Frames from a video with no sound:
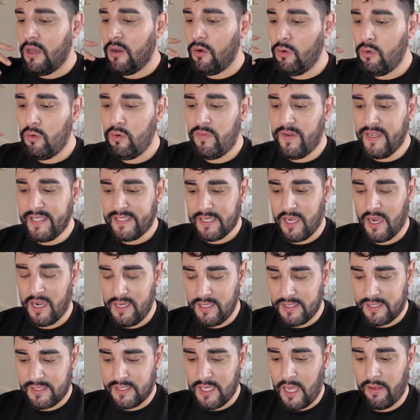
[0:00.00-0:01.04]
all this kind
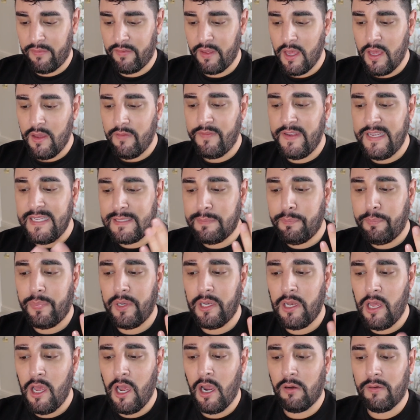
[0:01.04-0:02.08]
of stuff. These
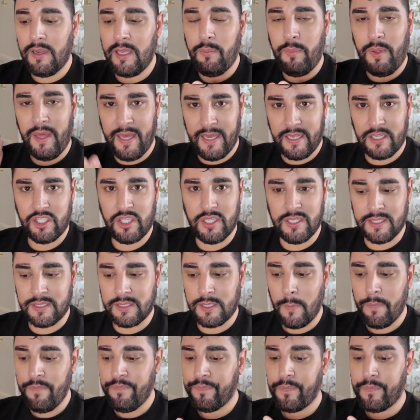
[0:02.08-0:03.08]
blurry pictures,